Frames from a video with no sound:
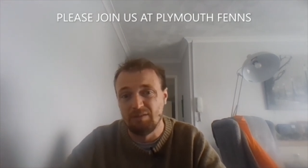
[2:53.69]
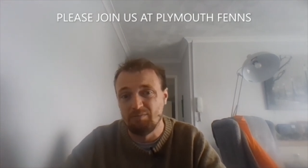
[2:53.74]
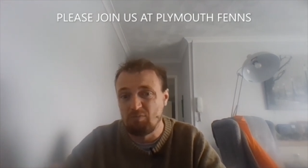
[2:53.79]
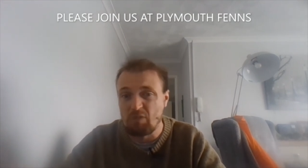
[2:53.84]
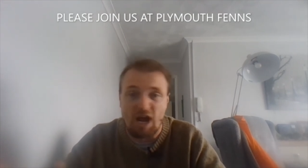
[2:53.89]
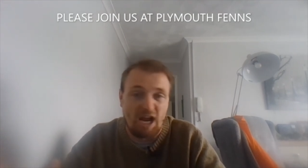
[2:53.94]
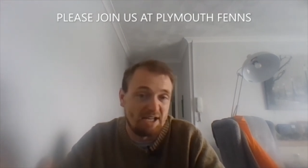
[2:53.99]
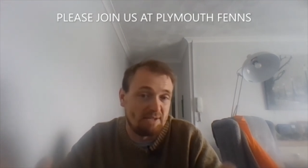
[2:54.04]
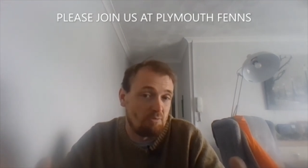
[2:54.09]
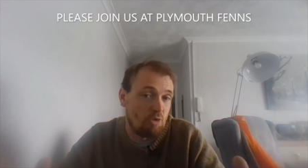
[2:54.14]

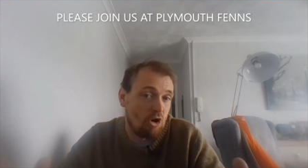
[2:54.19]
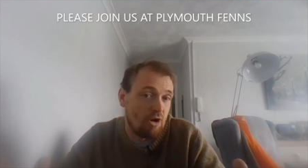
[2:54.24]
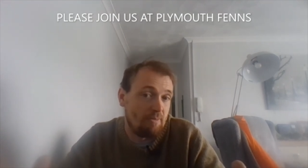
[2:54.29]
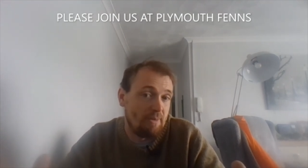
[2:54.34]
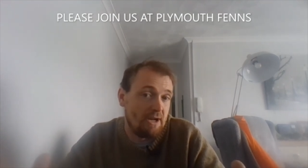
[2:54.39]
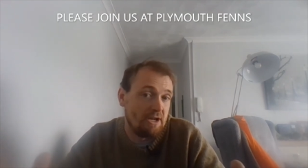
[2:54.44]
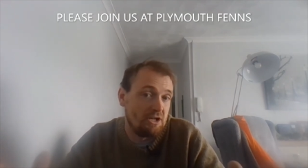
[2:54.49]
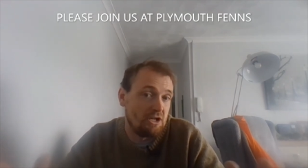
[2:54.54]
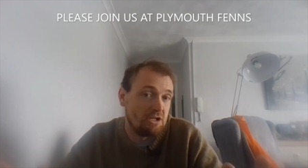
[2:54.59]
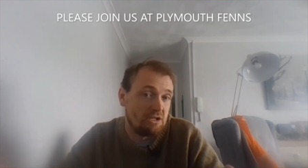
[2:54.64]
That's my
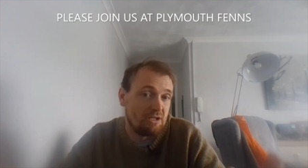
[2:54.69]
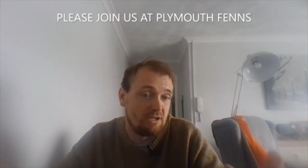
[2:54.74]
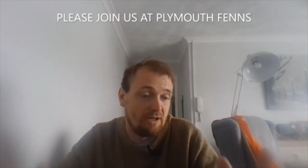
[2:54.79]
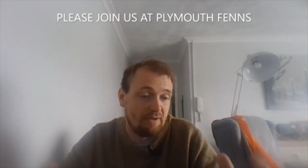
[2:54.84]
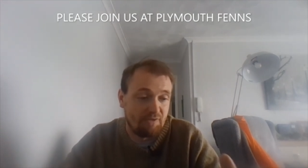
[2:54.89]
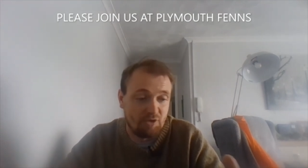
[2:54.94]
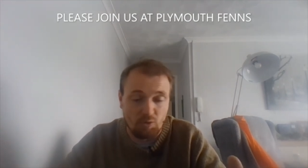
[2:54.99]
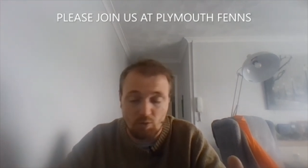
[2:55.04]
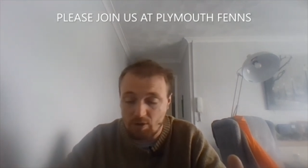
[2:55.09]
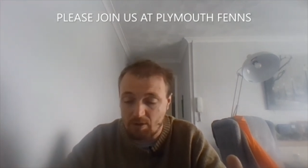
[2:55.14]
opinion.
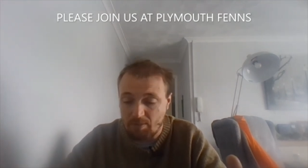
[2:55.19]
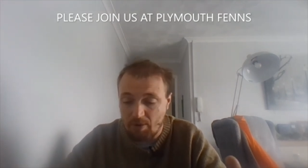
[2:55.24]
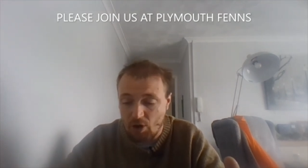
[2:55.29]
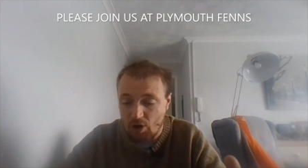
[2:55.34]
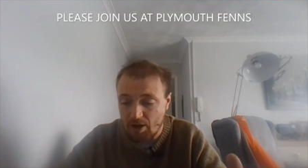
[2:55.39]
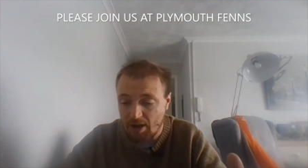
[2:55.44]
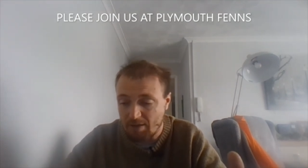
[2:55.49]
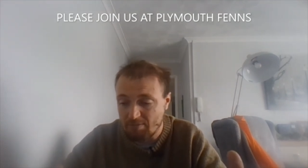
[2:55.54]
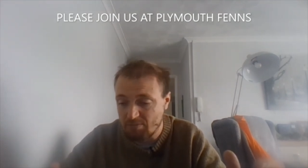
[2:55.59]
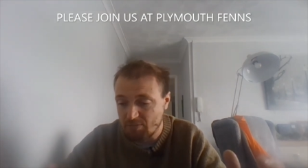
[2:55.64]
If you want to
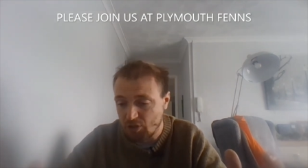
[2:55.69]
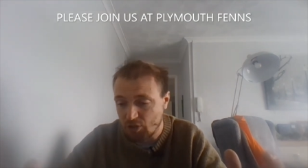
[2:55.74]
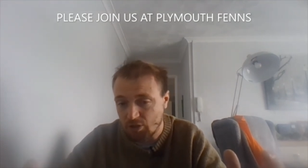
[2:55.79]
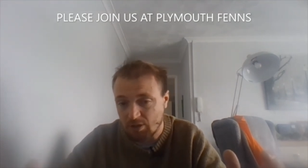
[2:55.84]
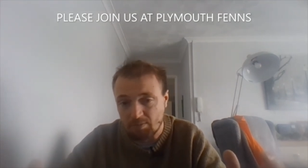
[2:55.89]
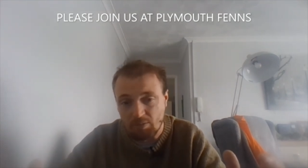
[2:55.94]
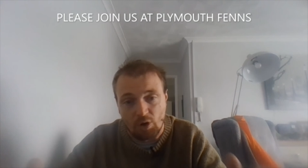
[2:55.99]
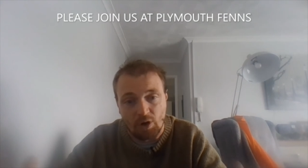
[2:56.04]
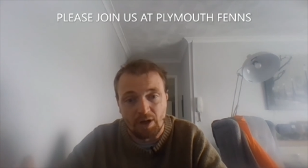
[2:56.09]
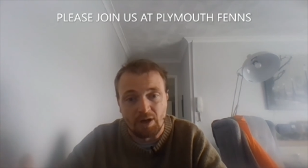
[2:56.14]
buy it, you
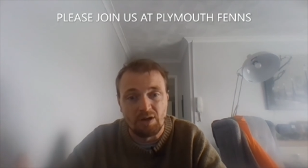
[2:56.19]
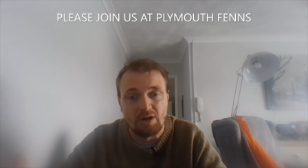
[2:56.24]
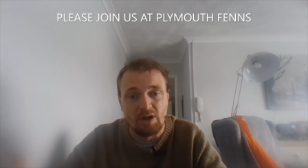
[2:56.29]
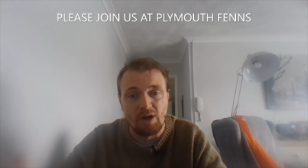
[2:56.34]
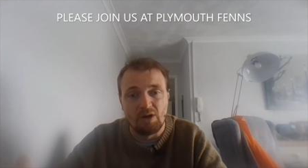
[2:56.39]
can buy it.